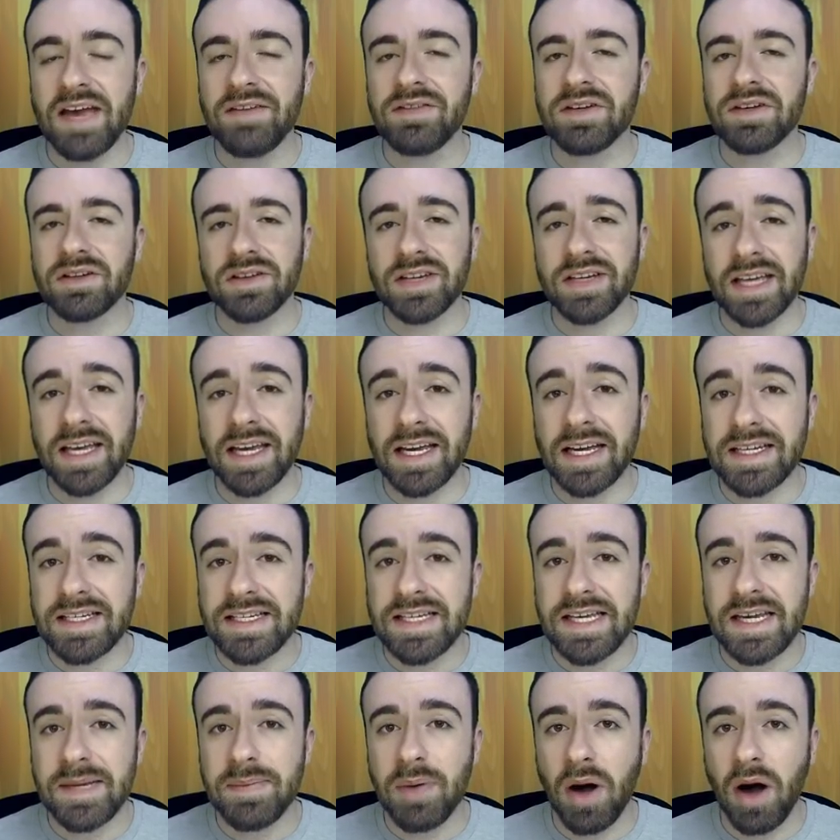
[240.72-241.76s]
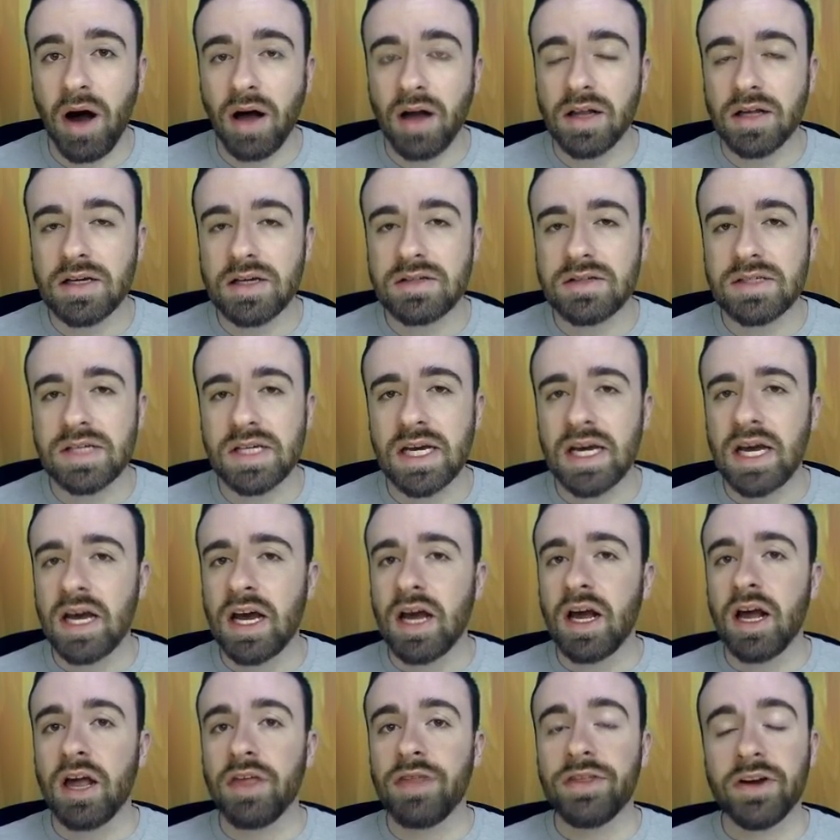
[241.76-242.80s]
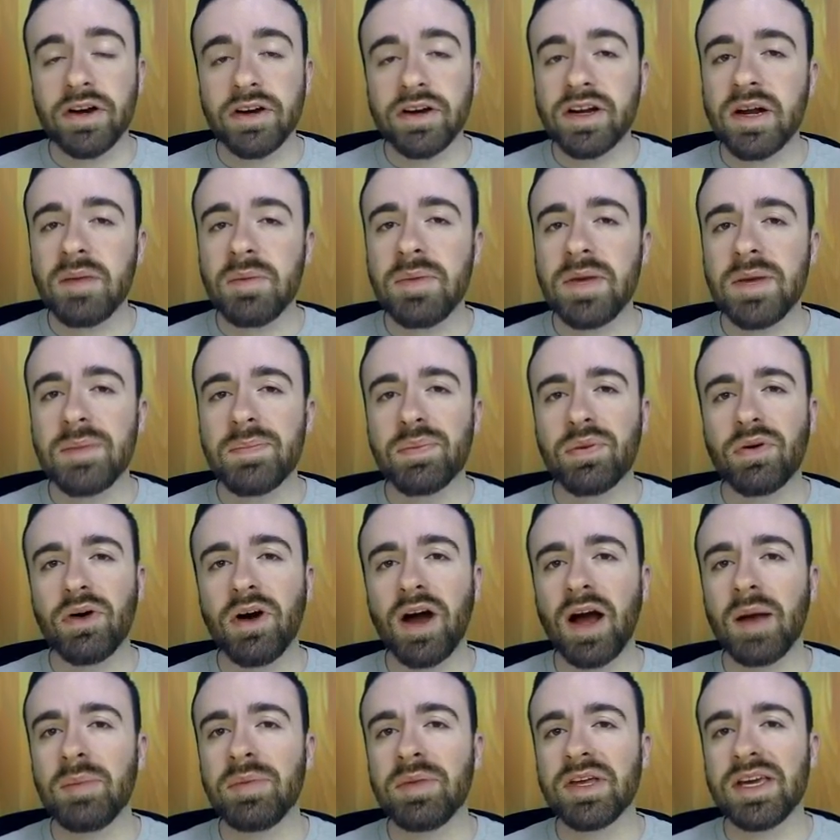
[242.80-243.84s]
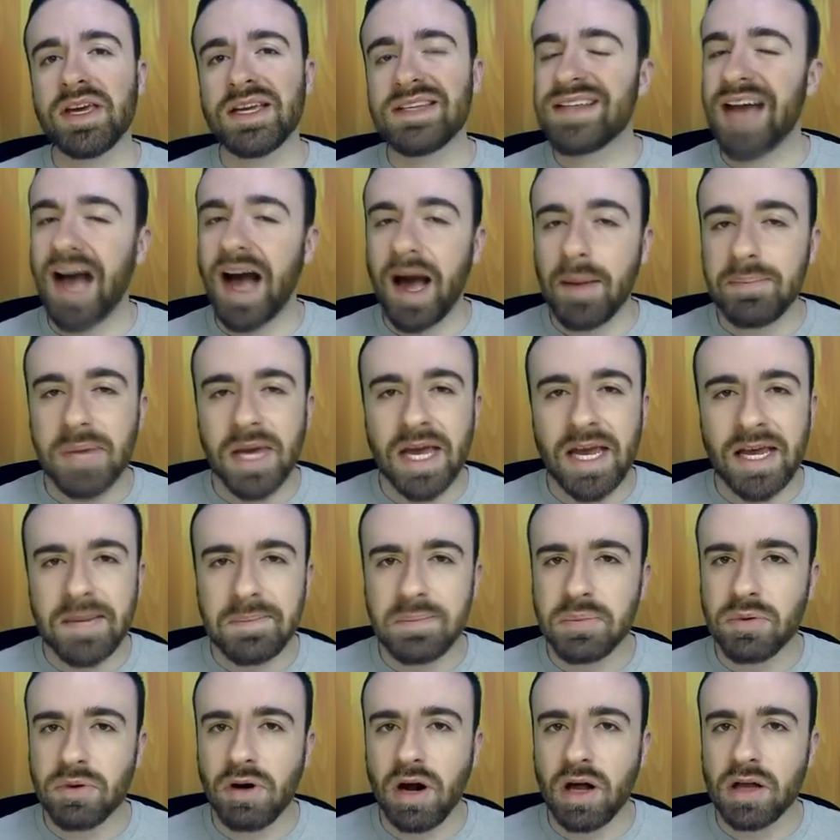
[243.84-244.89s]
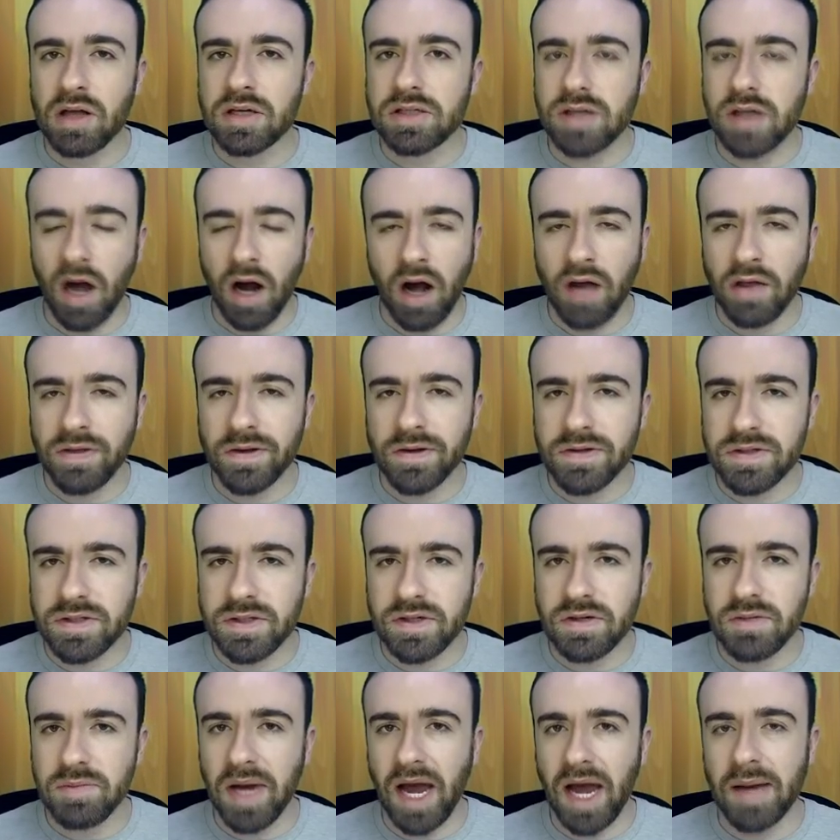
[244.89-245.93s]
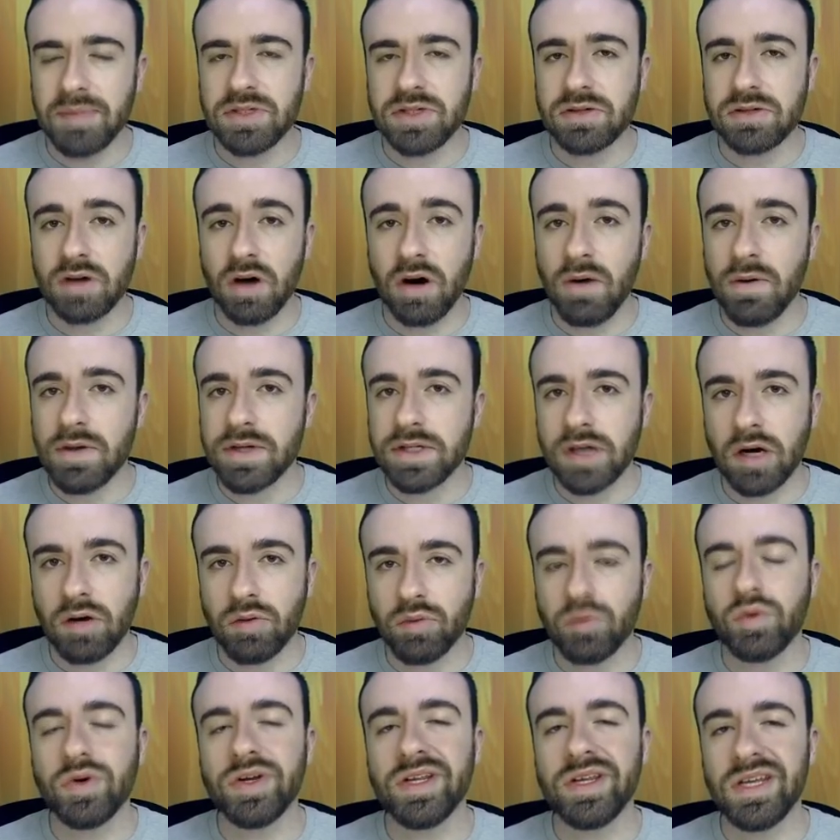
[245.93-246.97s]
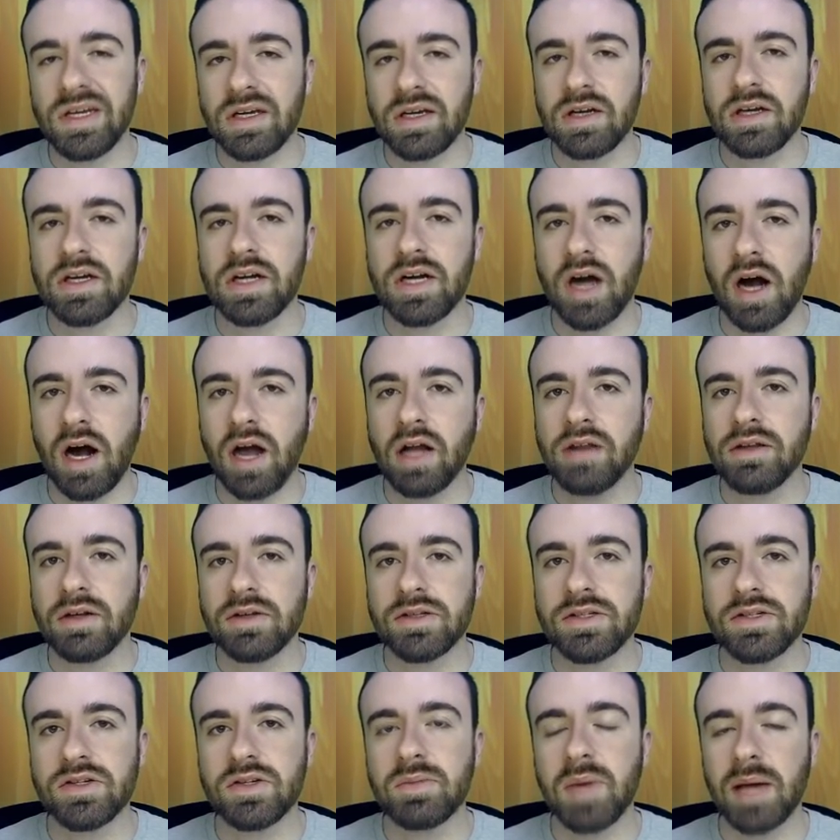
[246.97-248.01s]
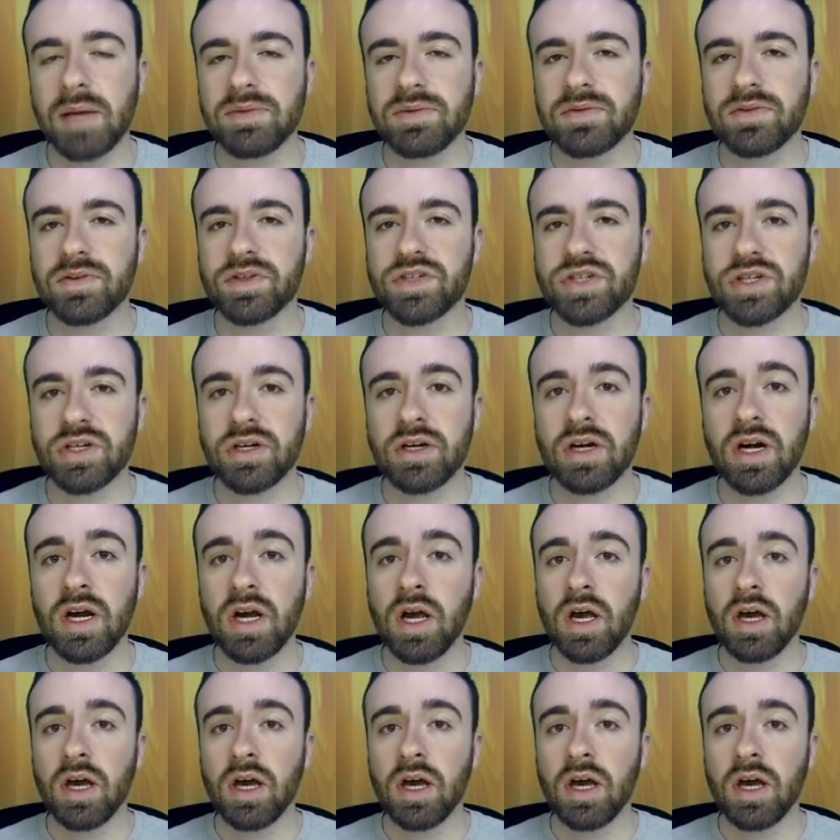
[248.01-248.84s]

and you're looking at Deep Hollows, they're going to be probably top 8 brawlers on those 2 maps. Throwers are really good on those 2 maps for sure.